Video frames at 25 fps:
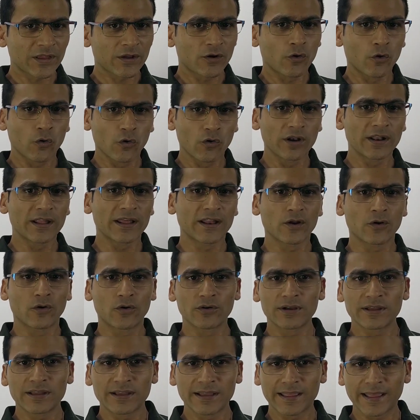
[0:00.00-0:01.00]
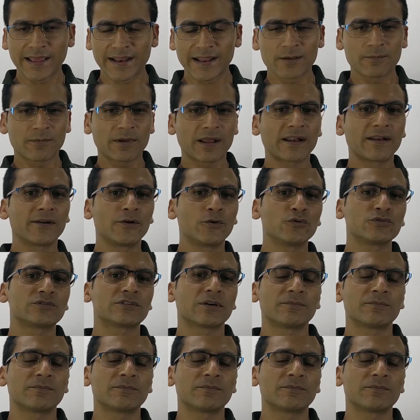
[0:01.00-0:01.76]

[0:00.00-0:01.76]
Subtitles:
hold along, get up and do